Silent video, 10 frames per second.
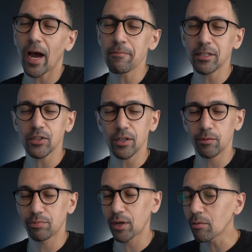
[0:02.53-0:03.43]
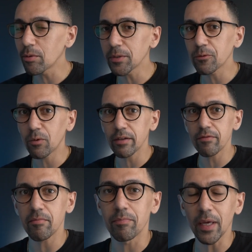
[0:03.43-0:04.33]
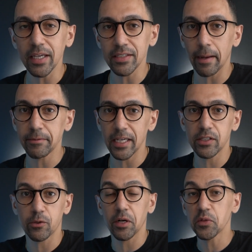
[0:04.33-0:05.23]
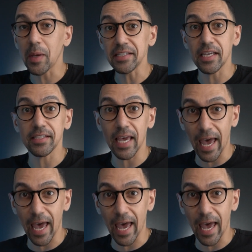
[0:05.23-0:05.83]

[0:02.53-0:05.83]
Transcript: I'm gonna show you probably one of the biggest updates Squarespace has